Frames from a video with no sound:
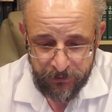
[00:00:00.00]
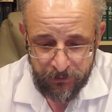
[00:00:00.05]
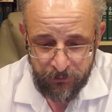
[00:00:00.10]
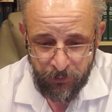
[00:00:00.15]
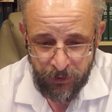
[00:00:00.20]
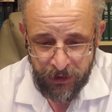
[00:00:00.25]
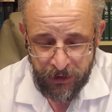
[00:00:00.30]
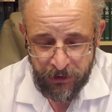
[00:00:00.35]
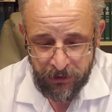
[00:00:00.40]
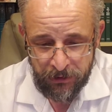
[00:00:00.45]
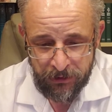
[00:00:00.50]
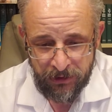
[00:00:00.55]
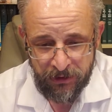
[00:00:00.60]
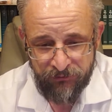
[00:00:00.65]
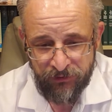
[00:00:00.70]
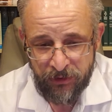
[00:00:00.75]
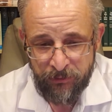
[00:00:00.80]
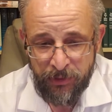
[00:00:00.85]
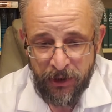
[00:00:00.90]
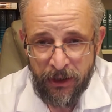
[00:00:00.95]
We
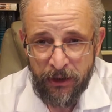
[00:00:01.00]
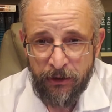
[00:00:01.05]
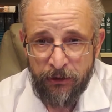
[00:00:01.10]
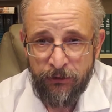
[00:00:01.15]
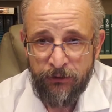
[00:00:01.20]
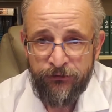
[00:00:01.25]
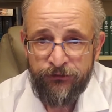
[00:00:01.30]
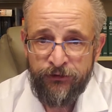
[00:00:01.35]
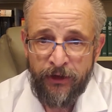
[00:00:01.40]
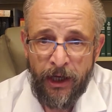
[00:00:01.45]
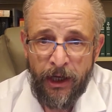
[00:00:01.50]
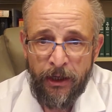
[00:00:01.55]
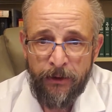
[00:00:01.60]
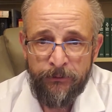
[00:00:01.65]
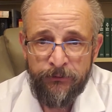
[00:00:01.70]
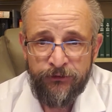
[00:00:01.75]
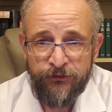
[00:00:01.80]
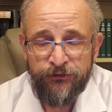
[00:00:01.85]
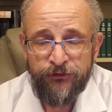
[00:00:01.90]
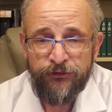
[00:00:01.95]
live in perilous
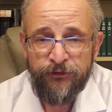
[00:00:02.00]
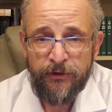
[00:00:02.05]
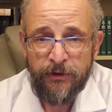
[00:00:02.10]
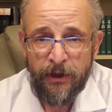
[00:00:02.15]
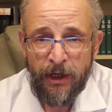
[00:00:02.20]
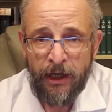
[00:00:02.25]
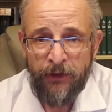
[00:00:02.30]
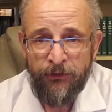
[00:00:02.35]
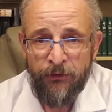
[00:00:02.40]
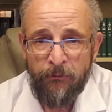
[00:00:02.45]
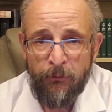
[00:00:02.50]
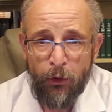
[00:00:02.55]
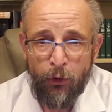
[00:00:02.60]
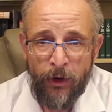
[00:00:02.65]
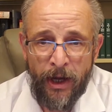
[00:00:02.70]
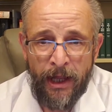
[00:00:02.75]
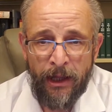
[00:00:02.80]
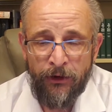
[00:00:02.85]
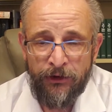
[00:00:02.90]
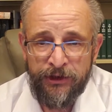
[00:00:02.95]
times on the
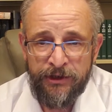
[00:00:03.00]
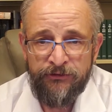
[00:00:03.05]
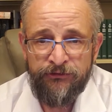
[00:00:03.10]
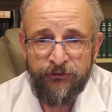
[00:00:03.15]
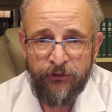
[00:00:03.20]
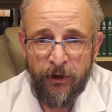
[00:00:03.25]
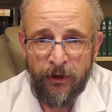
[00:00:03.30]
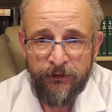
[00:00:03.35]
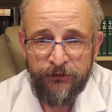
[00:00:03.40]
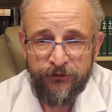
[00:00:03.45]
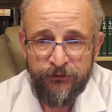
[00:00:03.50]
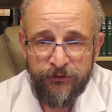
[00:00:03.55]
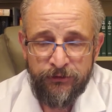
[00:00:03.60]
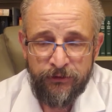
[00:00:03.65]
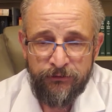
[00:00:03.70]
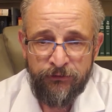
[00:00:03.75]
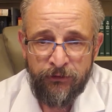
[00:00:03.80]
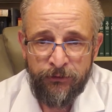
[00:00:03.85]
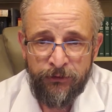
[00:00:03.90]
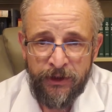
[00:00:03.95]
morality front,
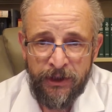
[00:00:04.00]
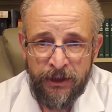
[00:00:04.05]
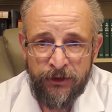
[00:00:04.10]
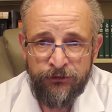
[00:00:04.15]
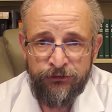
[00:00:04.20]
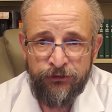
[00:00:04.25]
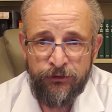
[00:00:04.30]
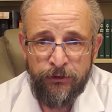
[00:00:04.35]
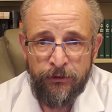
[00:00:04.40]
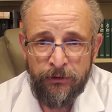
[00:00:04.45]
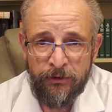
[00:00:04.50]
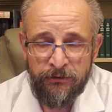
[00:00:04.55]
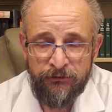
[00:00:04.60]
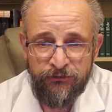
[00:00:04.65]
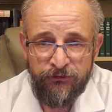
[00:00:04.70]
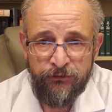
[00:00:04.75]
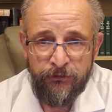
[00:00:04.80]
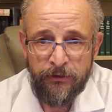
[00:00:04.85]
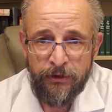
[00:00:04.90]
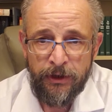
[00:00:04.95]
from the issue
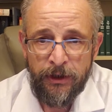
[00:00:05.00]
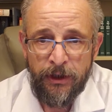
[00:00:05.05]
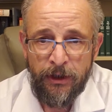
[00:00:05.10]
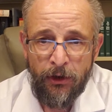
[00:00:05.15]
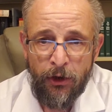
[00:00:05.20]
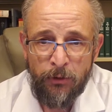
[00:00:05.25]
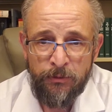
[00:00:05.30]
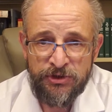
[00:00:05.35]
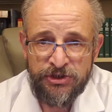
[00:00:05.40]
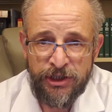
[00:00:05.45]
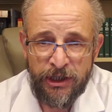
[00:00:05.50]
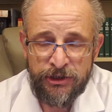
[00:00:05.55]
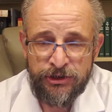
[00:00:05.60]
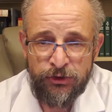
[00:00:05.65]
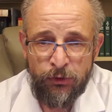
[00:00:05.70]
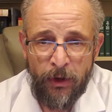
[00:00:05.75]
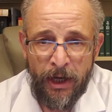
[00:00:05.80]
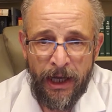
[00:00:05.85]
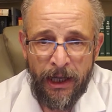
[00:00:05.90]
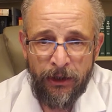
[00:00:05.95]
of
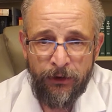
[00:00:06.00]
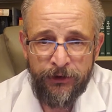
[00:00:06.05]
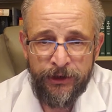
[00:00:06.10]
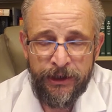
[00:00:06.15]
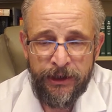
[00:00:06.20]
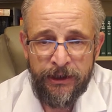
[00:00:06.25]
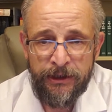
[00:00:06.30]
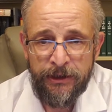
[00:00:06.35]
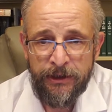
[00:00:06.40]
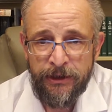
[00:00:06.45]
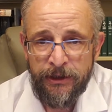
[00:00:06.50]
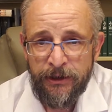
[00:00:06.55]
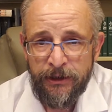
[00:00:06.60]
homosexuality